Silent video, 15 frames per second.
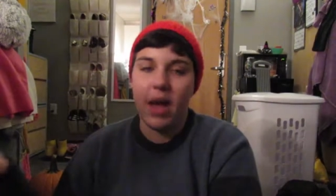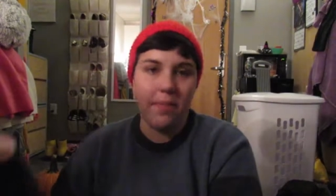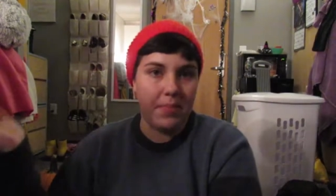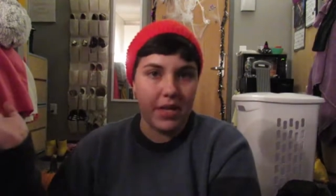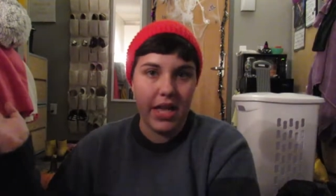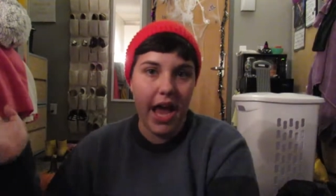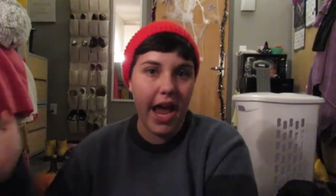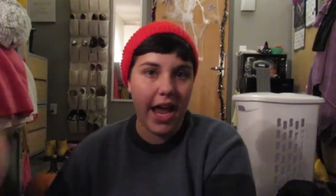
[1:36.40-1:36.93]

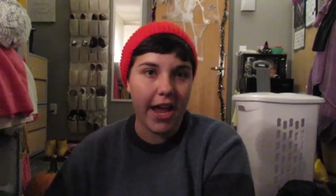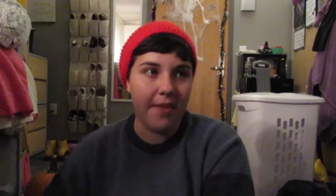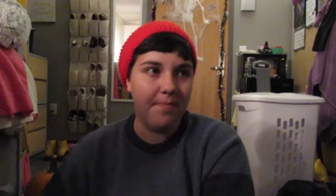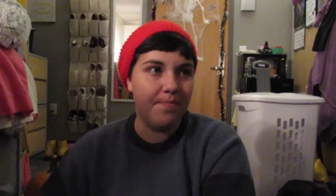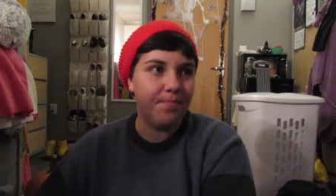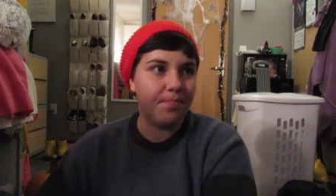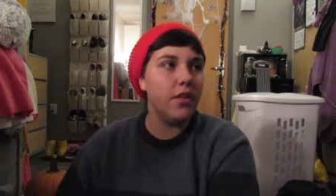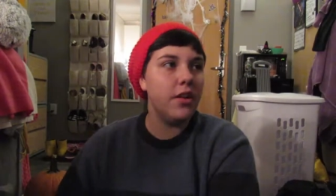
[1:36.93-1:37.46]

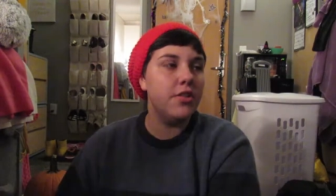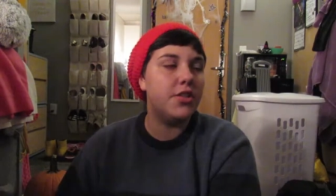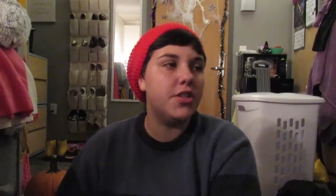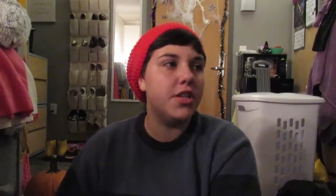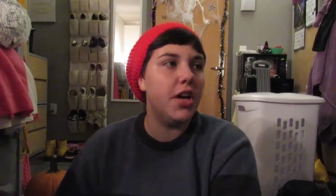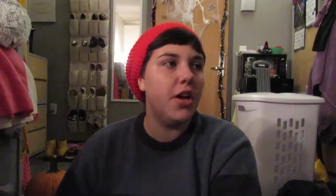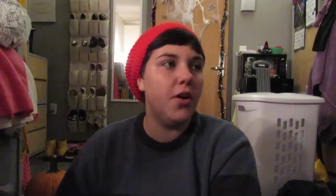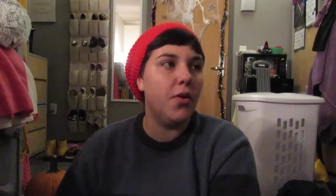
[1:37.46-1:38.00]
became.
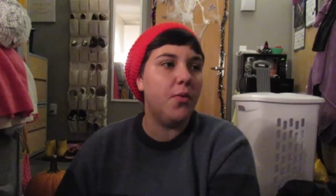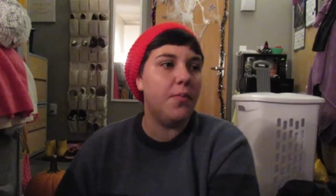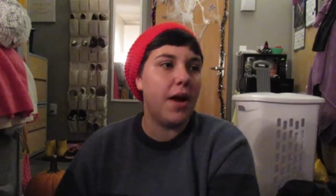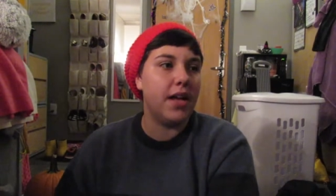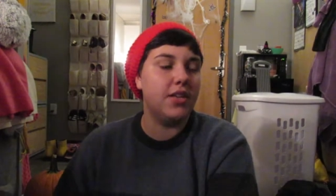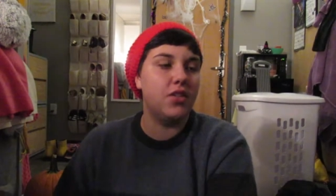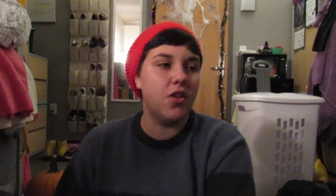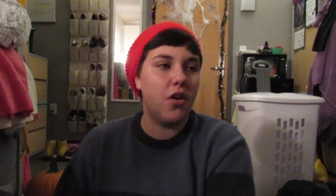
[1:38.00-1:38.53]
So
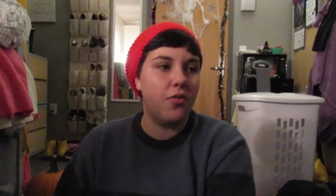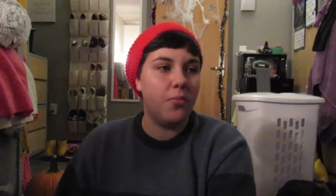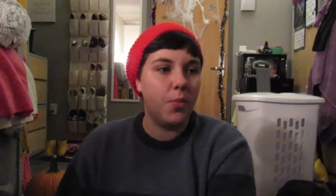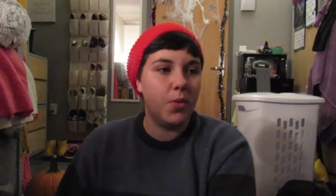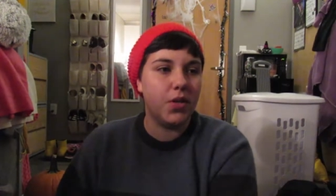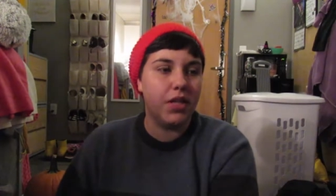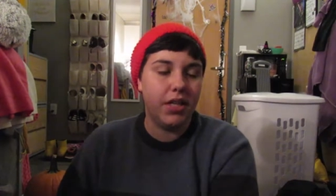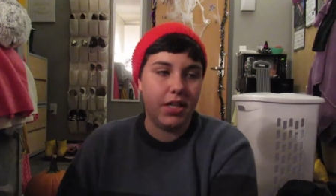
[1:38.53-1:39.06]
my
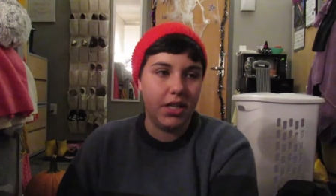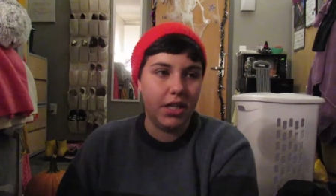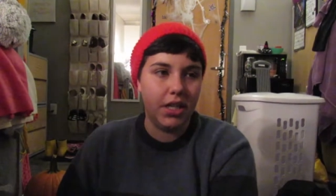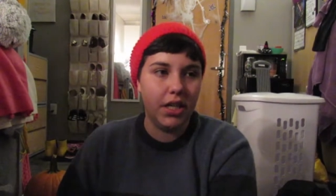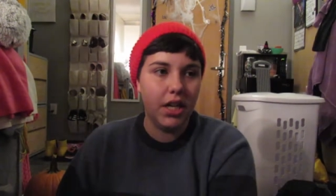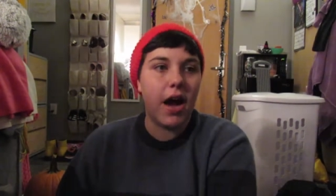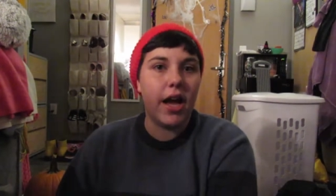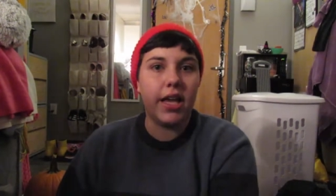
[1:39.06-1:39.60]
sophomore
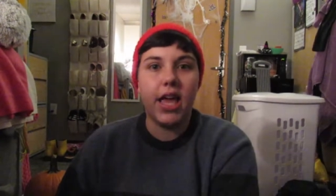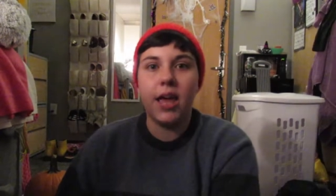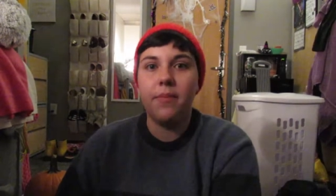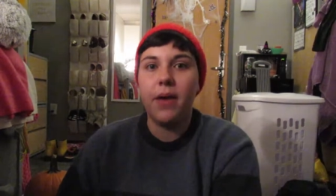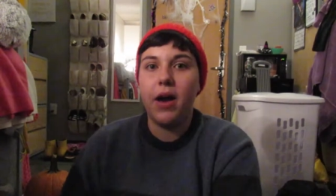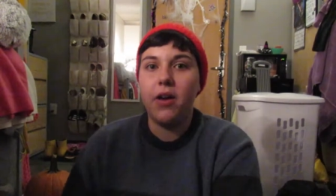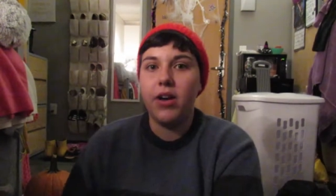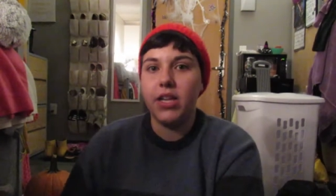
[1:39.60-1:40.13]
year, I
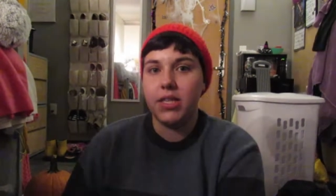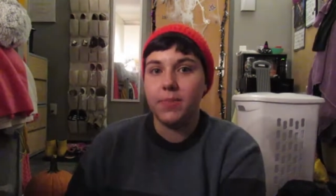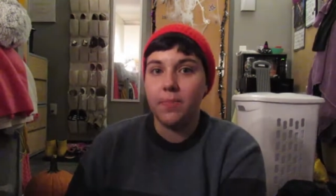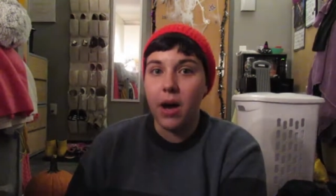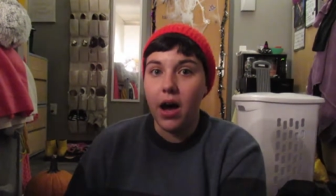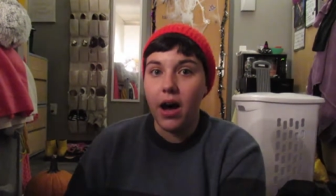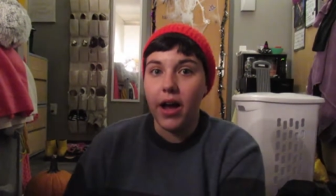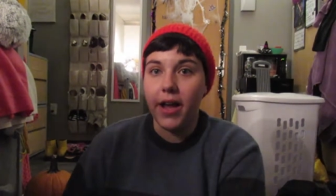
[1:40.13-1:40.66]
came out as
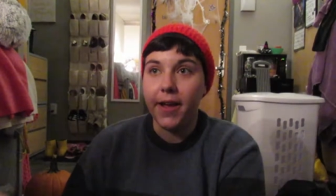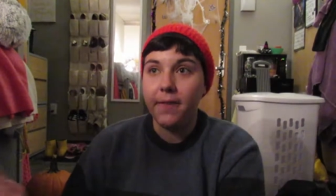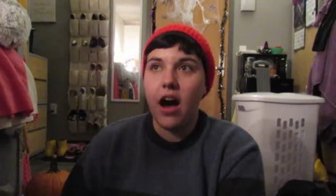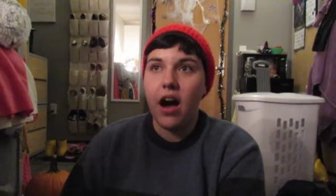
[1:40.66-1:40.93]
bi.